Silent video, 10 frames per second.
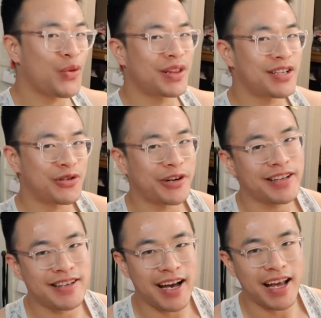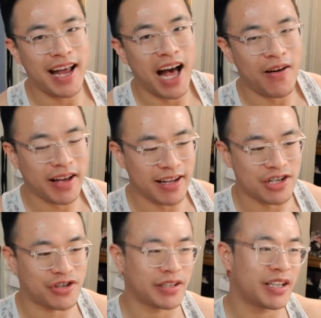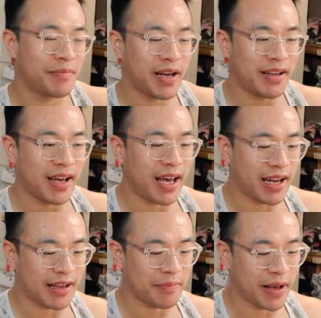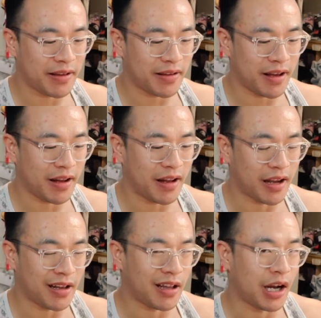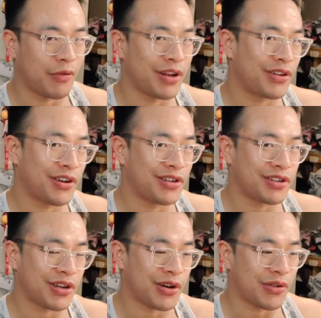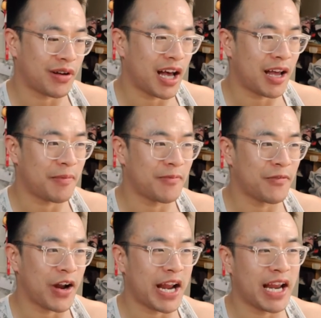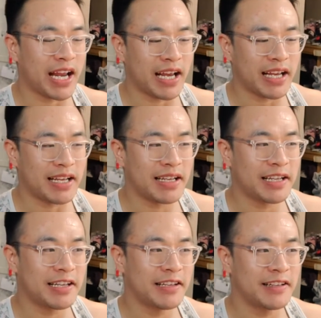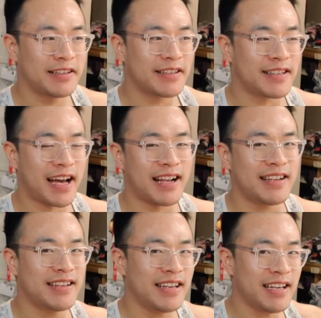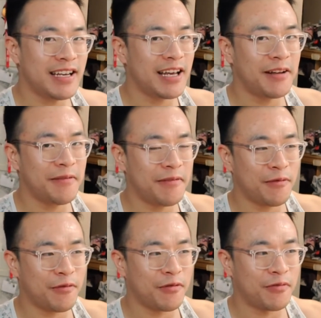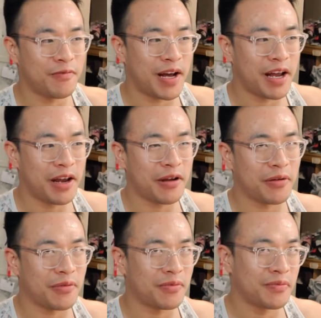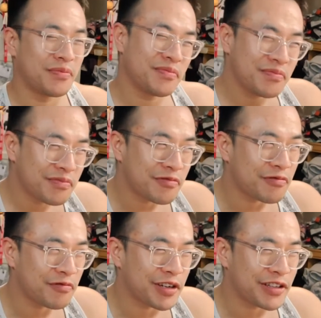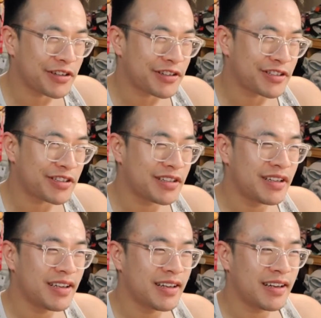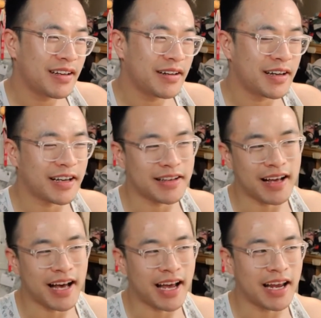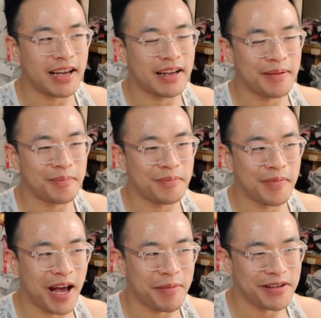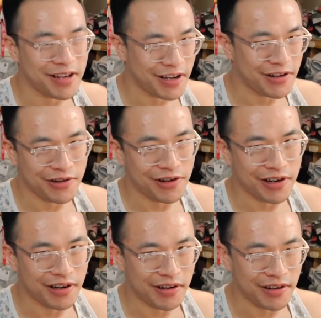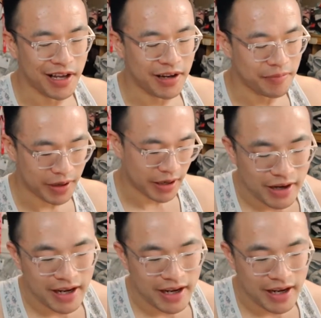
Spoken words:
So with the story aside, how I constructed my diet is based on like a lot of research. So I am very sciencey in my research because I am a science nerd and all that.